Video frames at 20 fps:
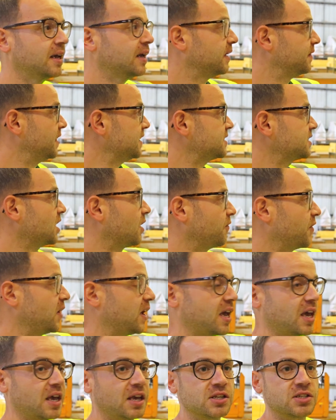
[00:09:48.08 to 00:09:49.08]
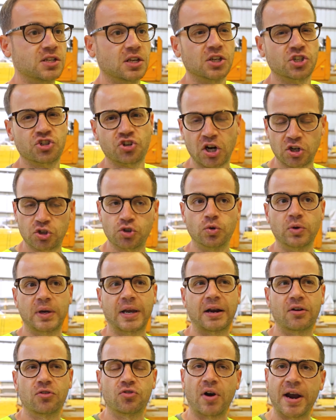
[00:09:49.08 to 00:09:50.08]
This stuff here is a structural
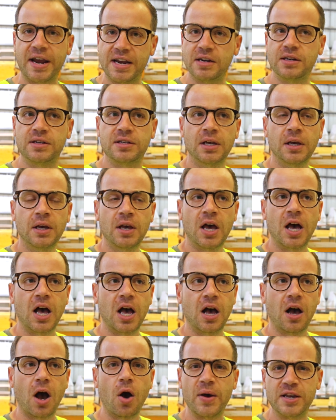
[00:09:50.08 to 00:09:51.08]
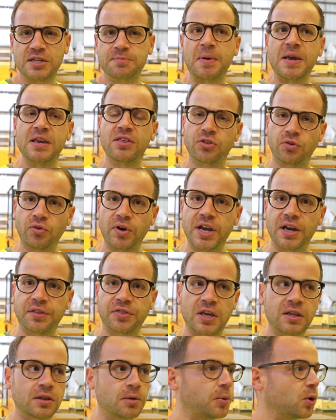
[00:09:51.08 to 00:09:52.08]
grade OSB 3, I
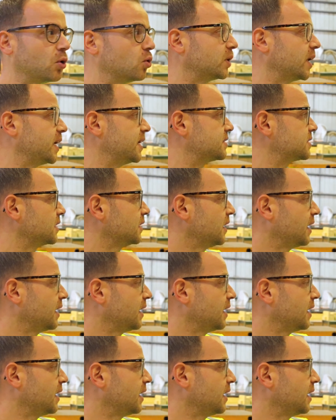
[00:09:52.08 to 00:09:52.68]
think the board is,